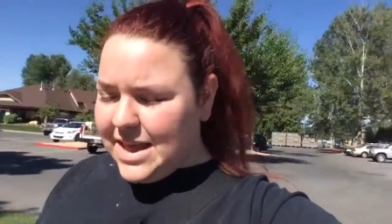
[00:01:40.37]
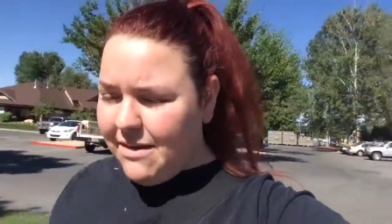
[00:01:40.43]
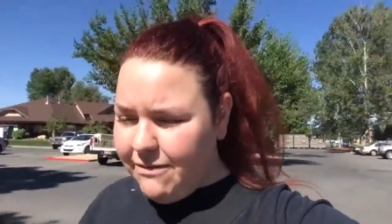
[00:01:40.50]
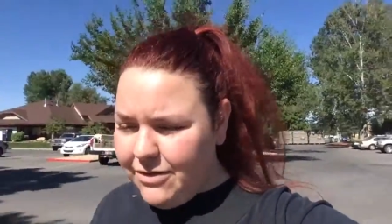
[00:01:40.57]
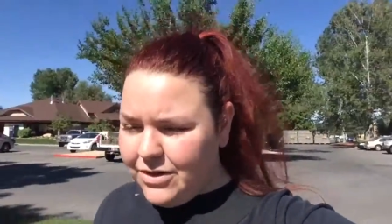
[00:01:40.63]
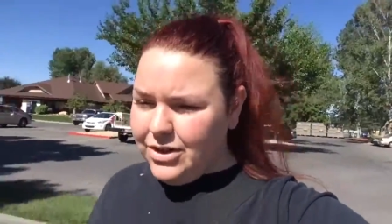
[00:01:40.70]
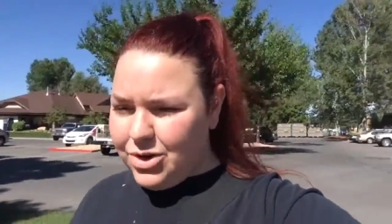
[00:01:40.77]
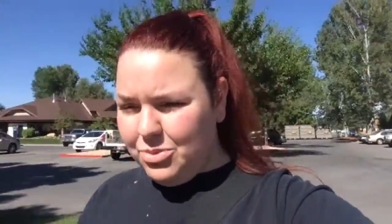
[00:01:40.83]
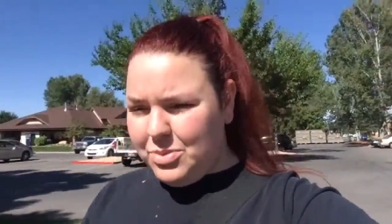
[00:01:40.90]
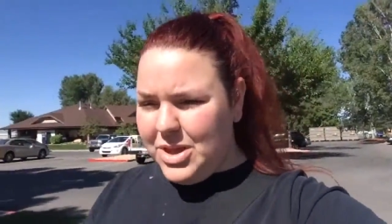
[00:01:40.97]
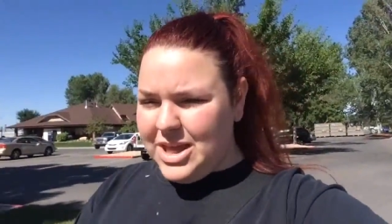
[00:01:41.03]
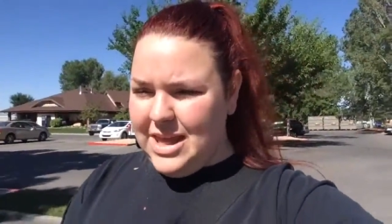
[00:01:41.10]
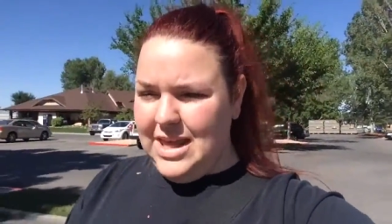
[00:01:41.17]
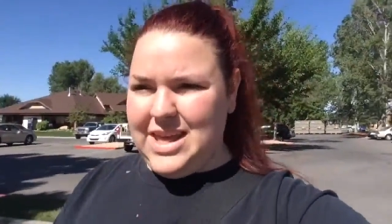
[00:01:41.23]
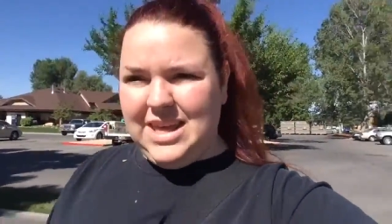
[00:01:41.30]
them for a little
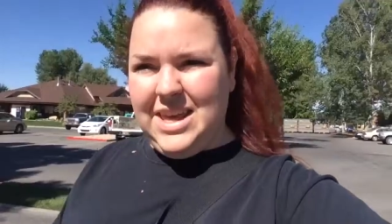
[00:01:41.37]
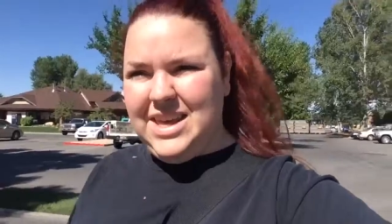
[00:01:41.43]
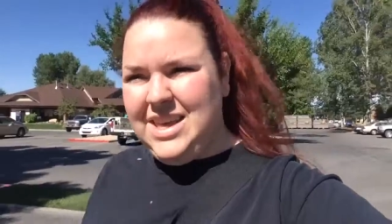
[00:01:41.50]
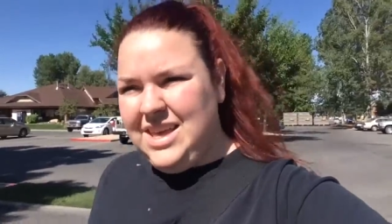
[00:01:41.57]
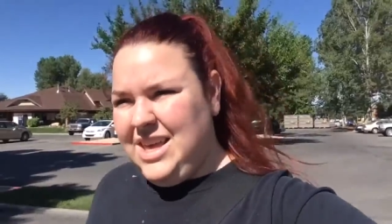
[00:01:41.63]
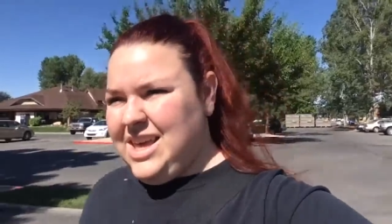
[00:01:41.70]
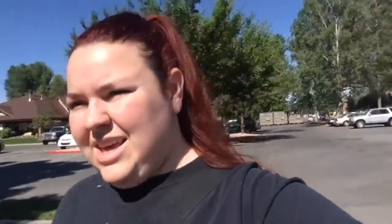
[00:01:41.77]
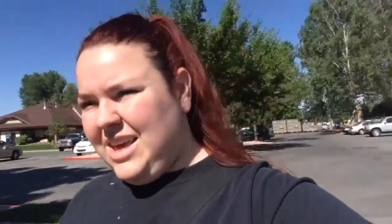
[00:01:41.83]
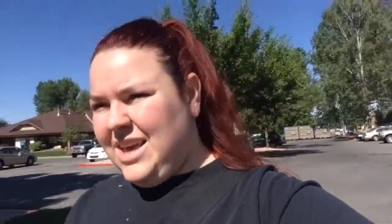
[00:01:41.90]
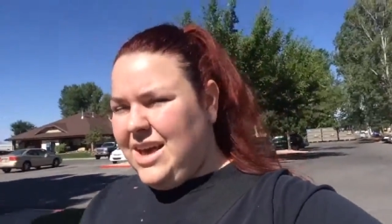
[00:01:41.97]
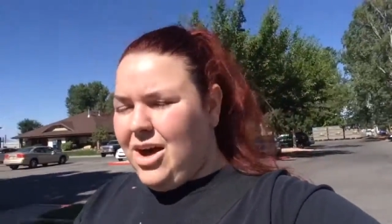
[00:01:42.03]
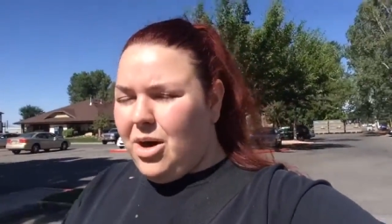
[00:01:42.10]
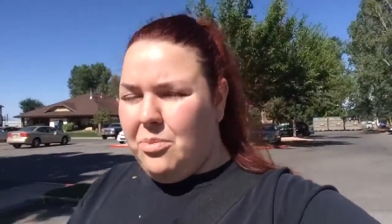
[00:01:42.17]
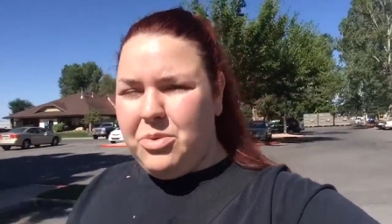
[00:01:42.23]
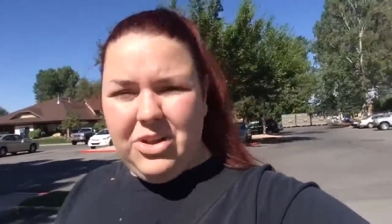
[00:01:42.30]
bit.
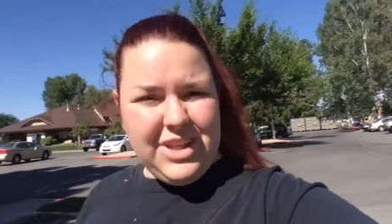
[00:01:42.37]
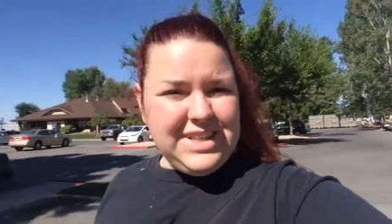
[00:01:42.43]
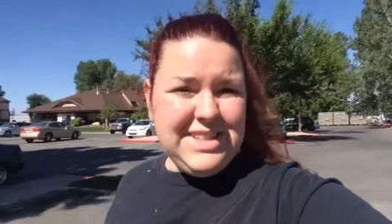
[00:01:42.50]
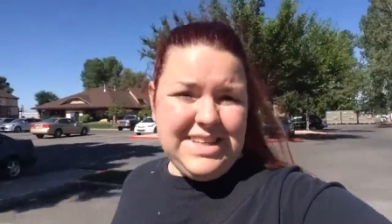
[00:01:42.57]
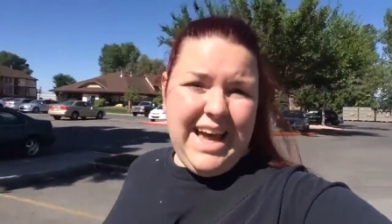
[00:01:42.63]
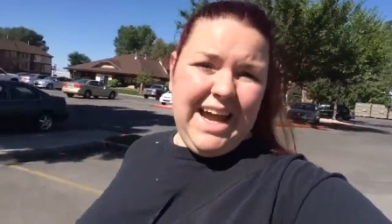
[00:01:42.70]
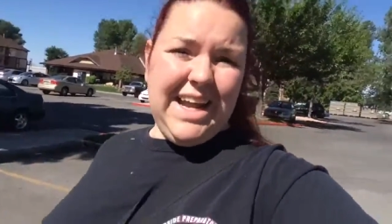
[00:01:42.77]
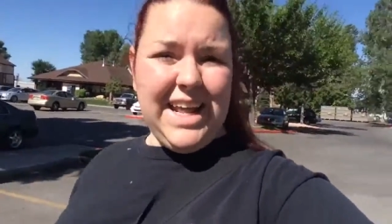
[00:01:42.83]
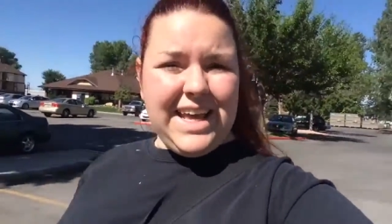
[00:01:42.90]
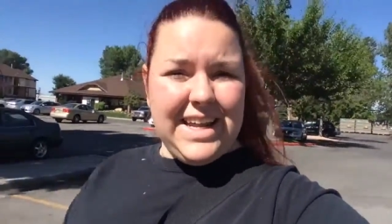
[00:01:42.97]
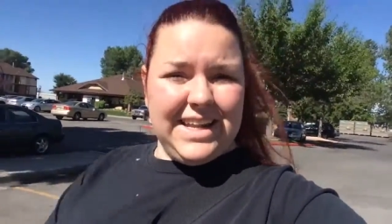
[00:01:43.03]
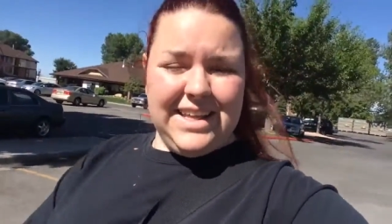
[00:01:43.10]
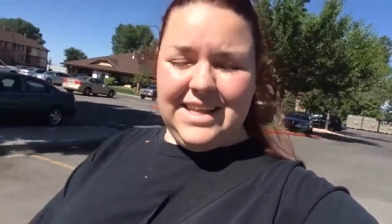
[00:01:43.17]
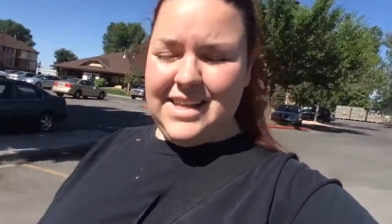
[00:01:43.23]
I'm real excited.